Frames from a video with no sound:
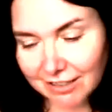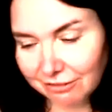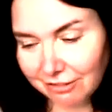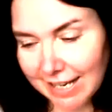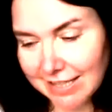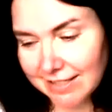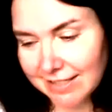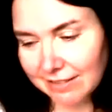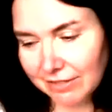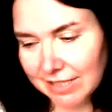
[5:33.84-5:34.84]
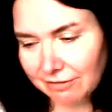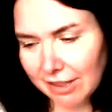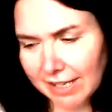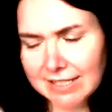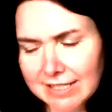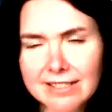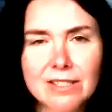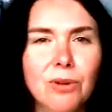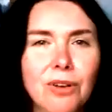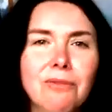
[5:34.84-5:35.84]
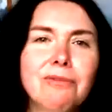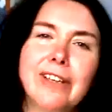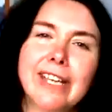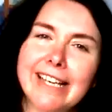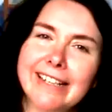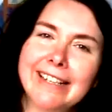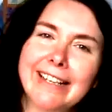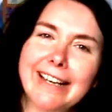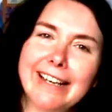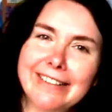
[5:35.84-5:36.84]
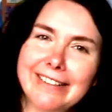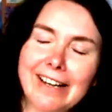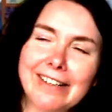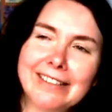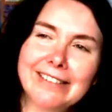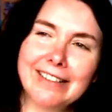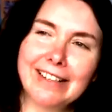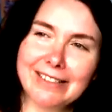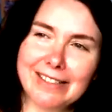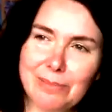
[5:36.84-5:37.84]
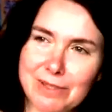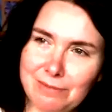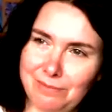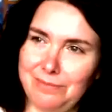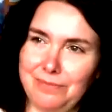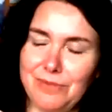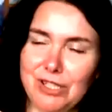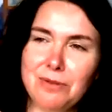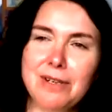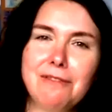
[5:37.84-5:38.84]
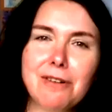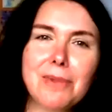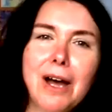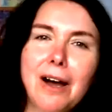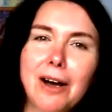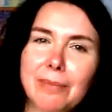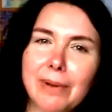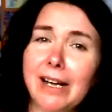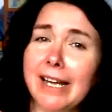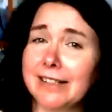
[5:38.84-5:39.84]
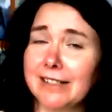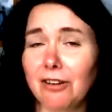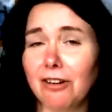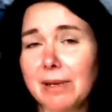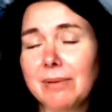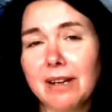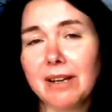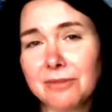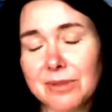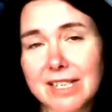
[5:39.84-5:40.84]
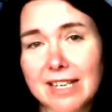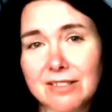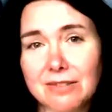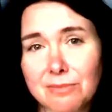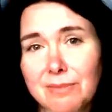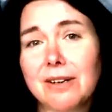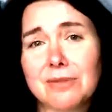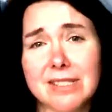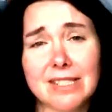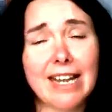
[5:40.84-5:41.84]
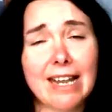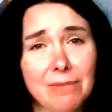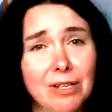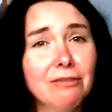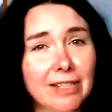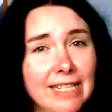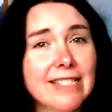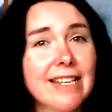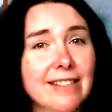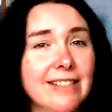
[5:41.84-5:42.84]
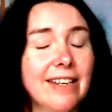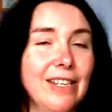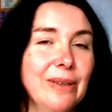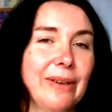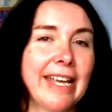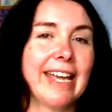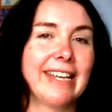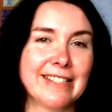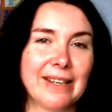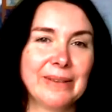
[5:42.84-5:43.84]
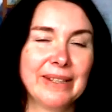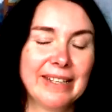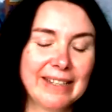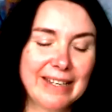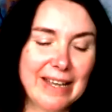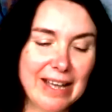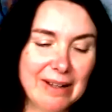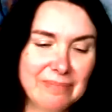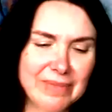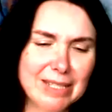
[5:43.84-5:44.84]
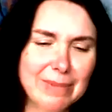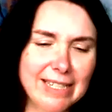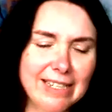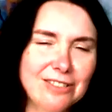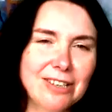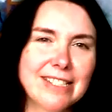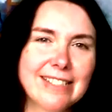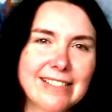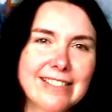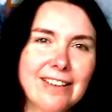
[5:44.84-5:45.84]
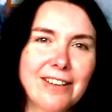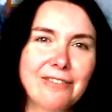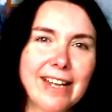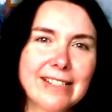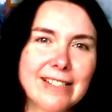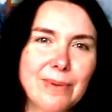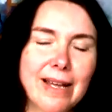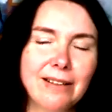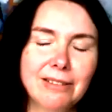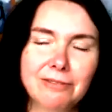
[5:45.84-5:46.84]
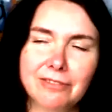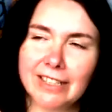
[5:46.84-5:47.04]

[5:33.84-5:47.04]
friends for different things. And I did one on fear, and it was genuinely from the heart, but I had a lot of people afterwards get in touch with me afterwards and said, you look really sad today, are you okay? So that's been an interesting side effect as well